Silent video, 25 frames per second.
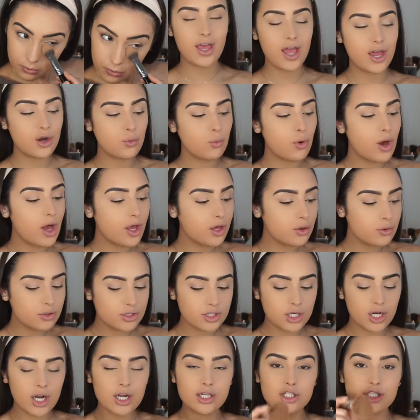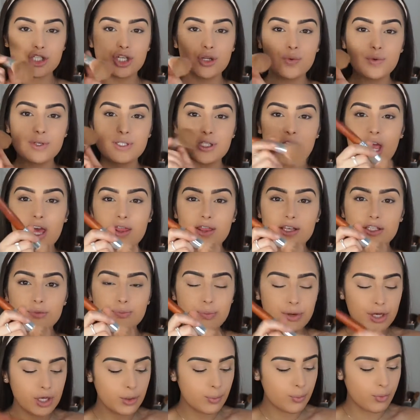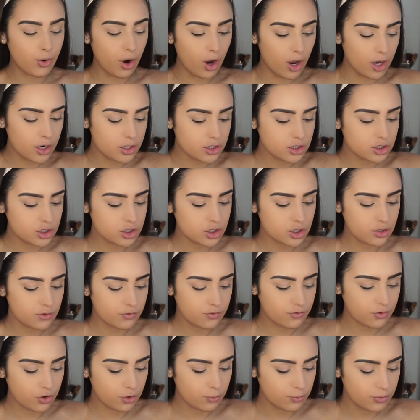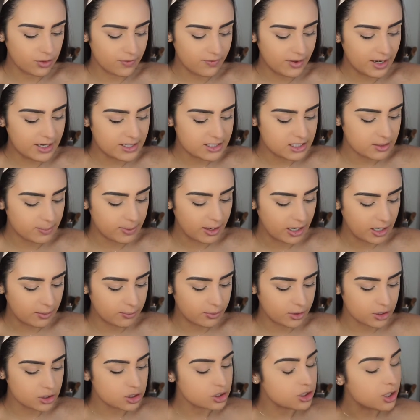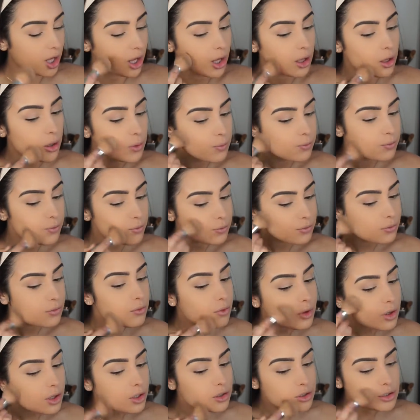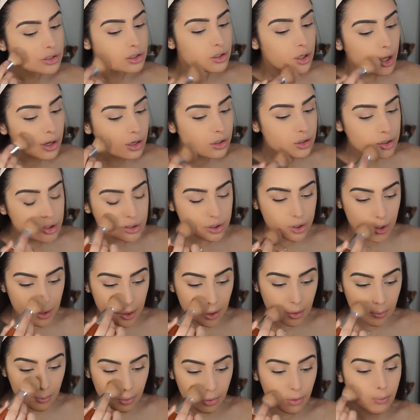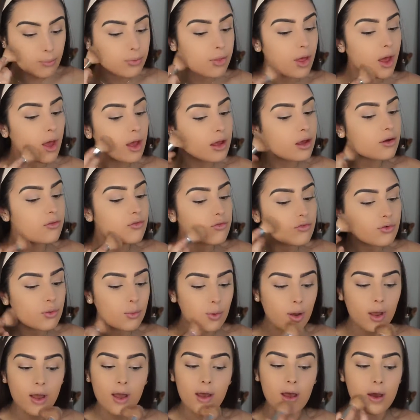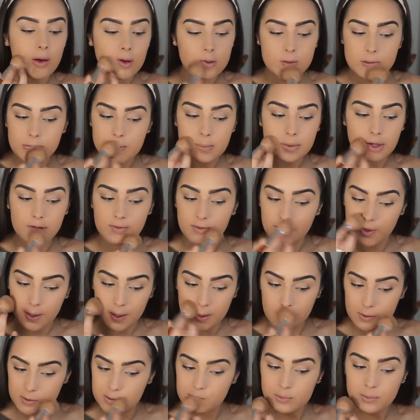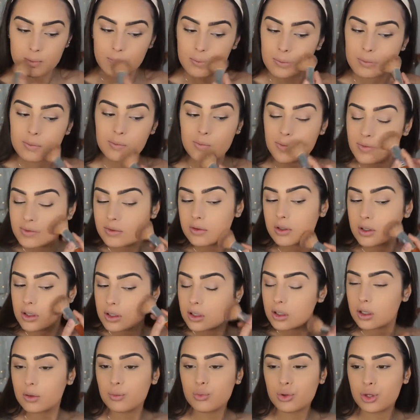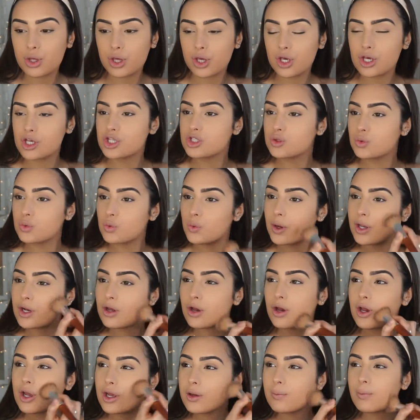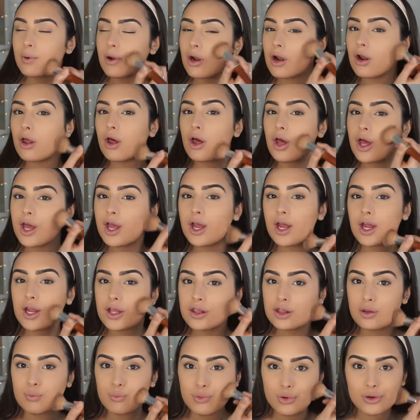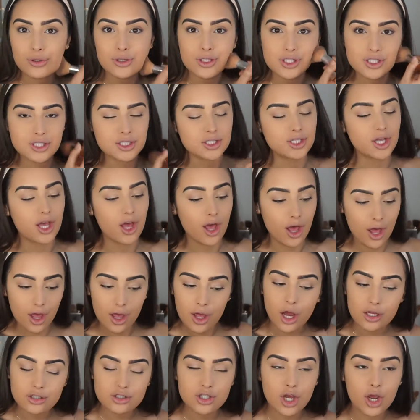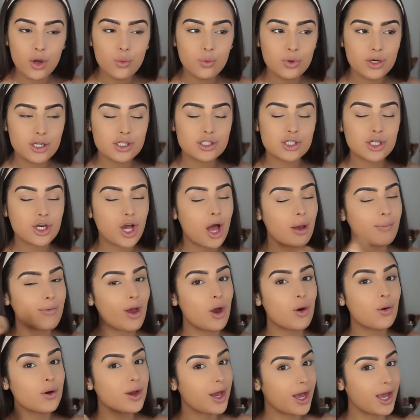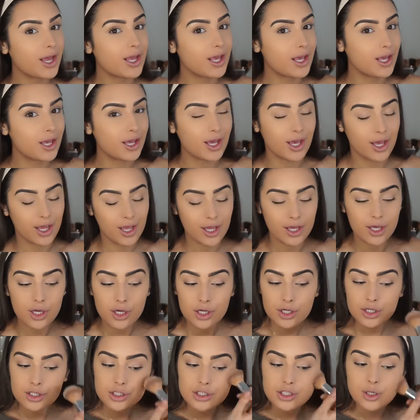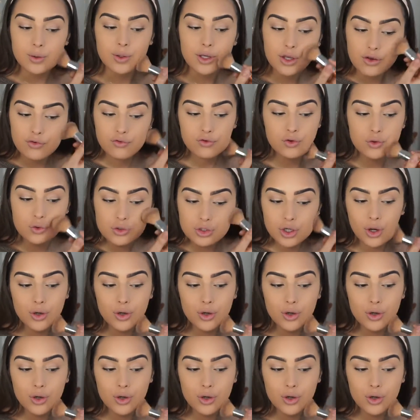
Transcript: Then what I also like to do is get this bigger brush from the Vanity Planet brush set. And I just like to pop that everywhere else on my face. Because when I apply the bronzer, I don't want it to come out cakey. So if you